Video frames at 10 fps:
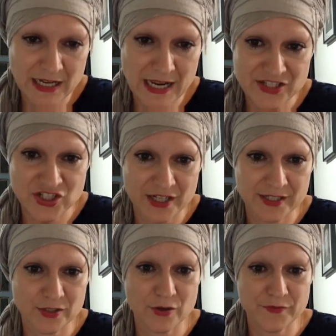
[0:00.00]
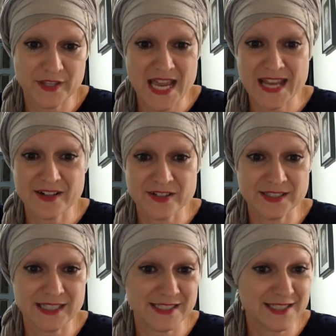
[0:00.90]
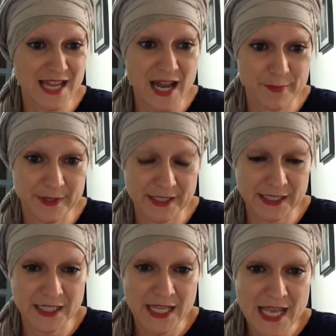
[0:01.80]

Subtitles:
a channel of the energy that is happening,